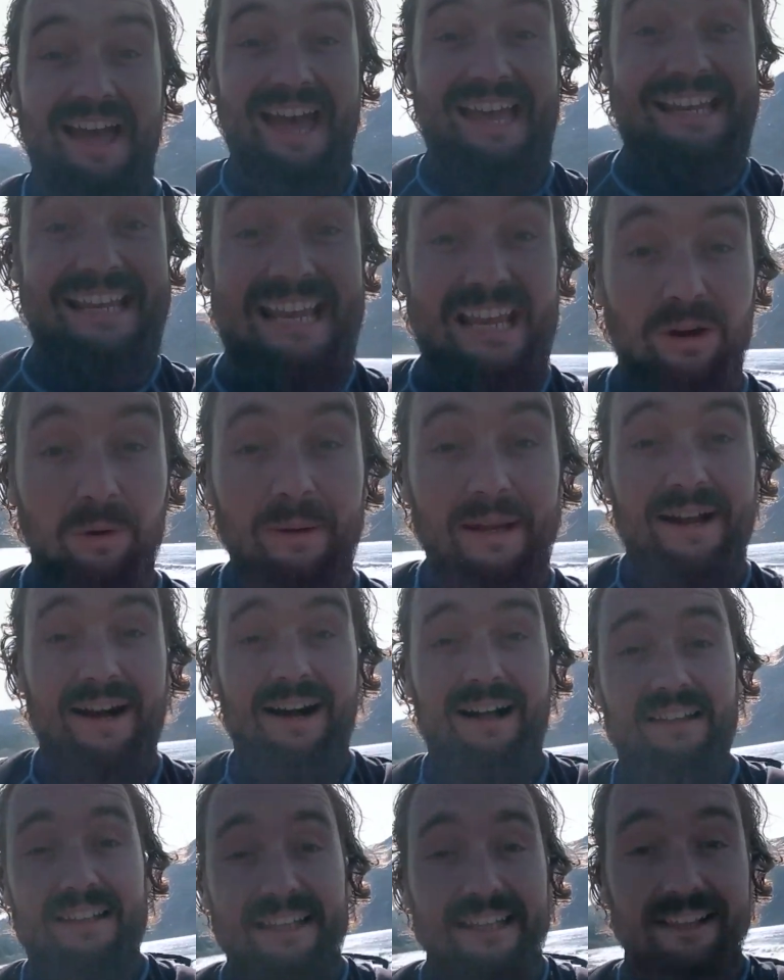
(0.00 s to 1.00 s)
And here we
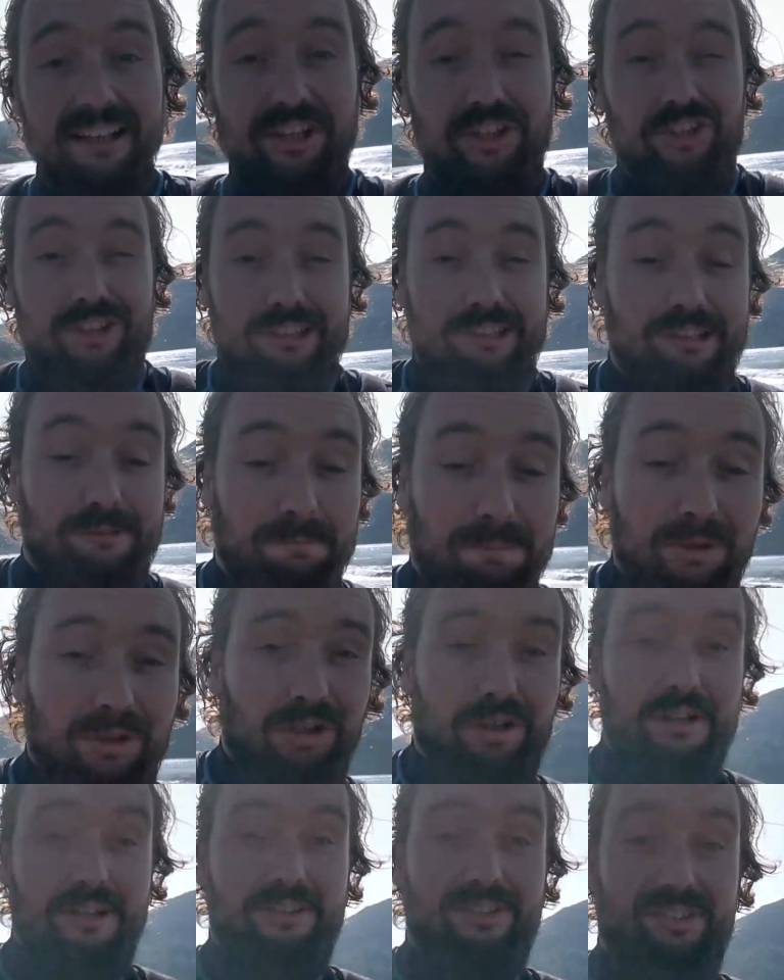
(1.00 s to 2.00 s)
are, English
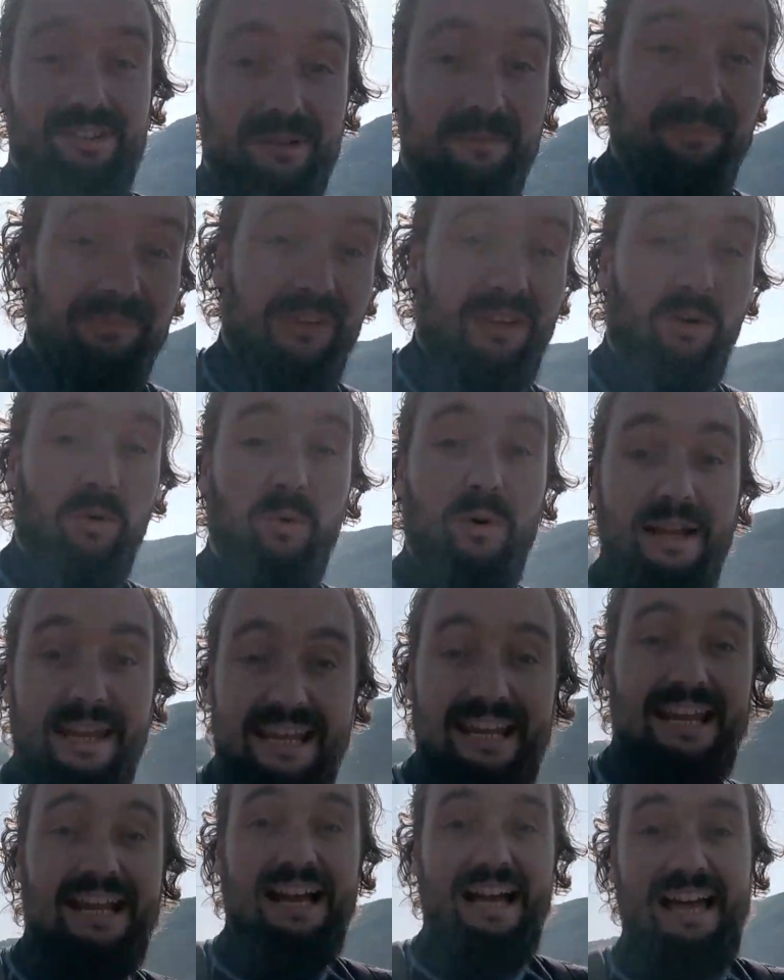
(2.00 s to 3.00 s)
explorers.
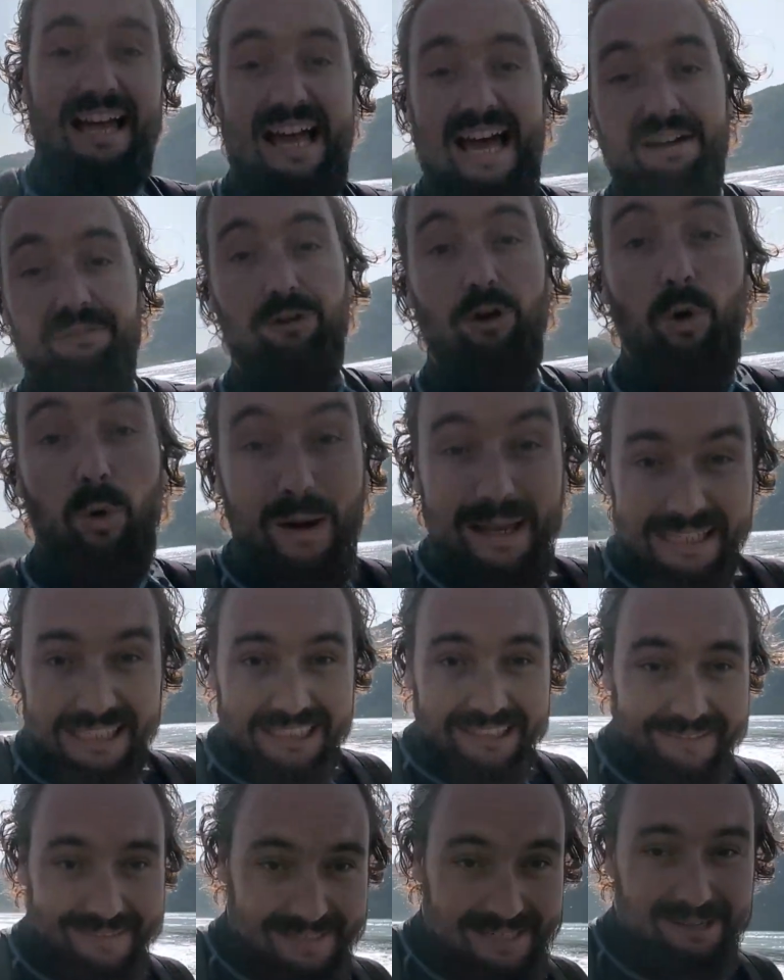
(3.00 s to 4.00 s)
We have
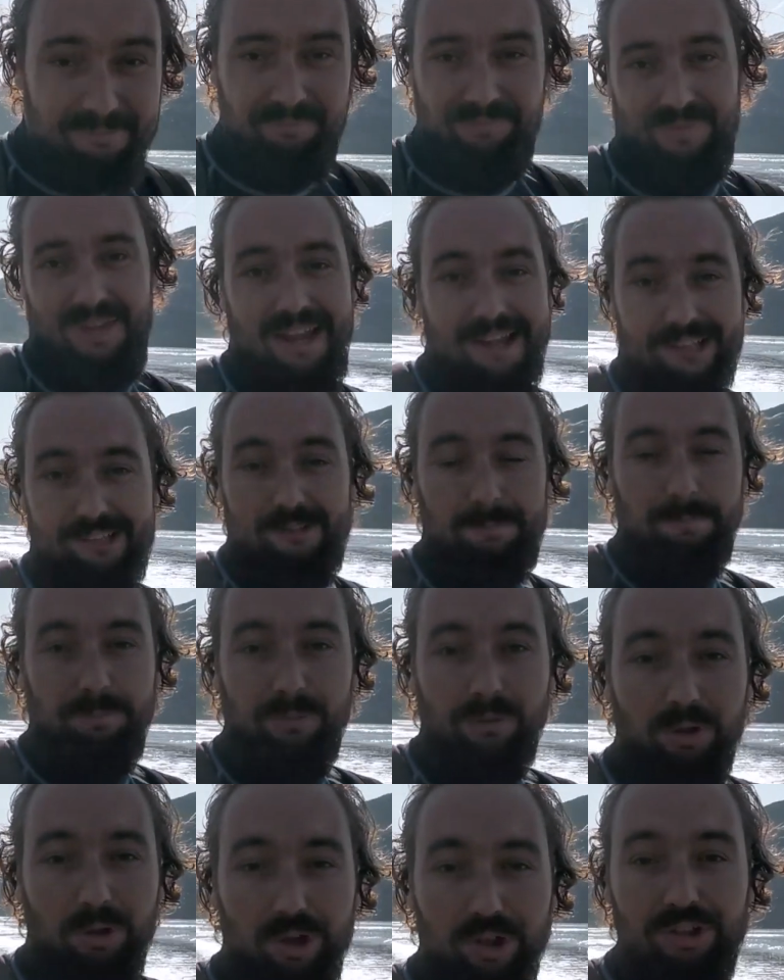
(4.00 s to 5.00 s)
quickly
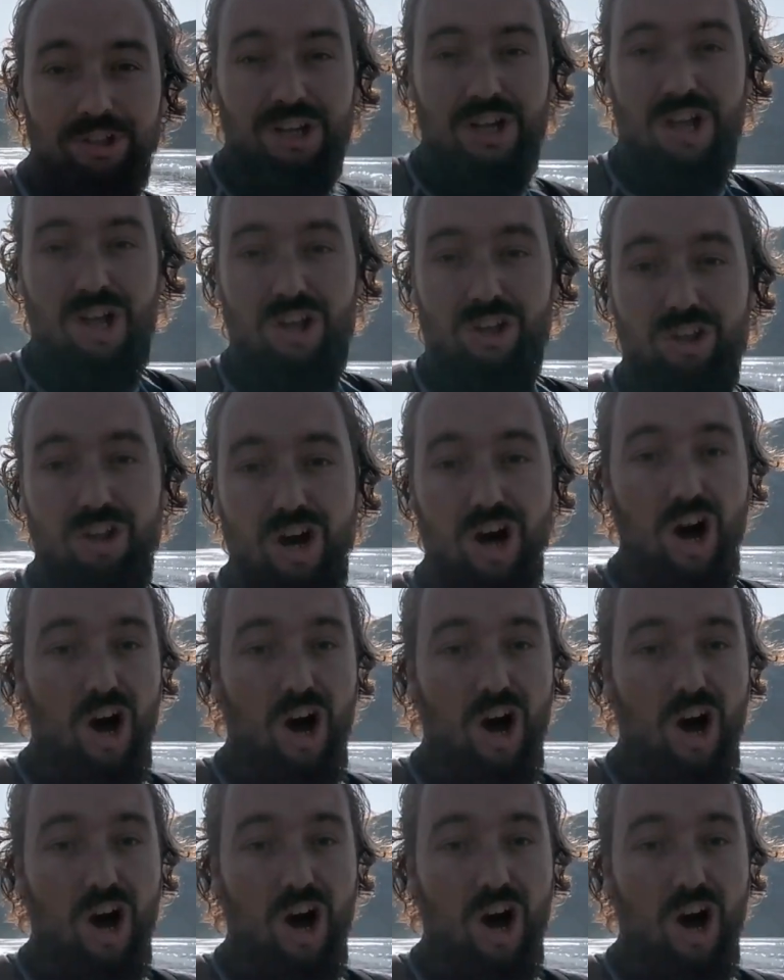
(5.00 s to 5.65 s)
explored the